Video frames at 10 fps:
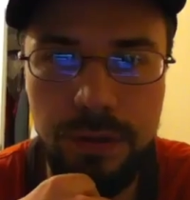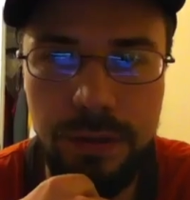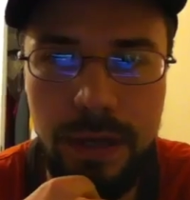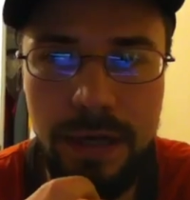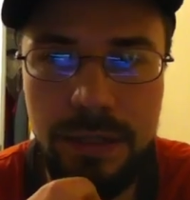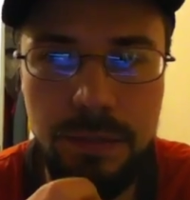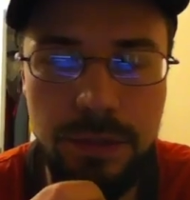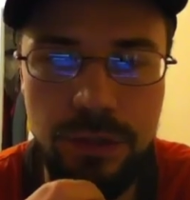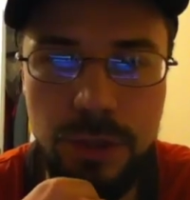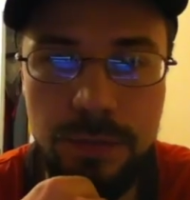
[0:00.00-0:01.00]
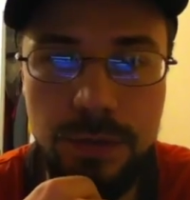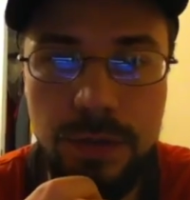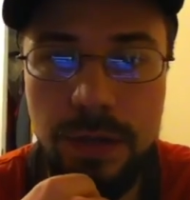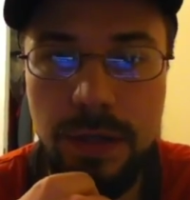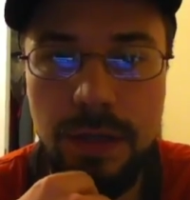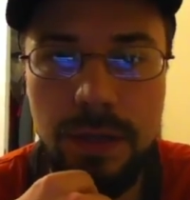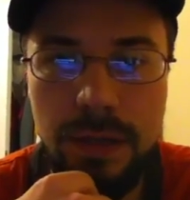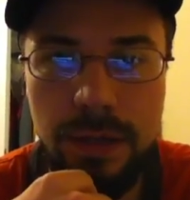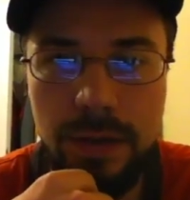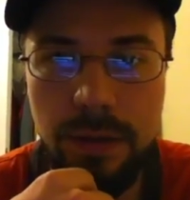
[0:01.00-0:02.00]
high-speed ships,
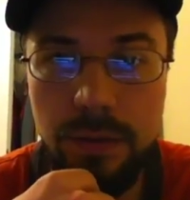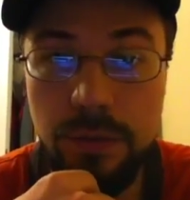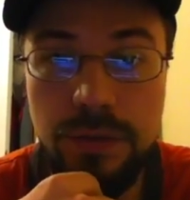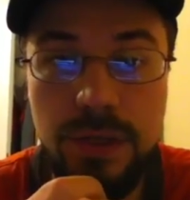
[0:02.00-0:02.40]
those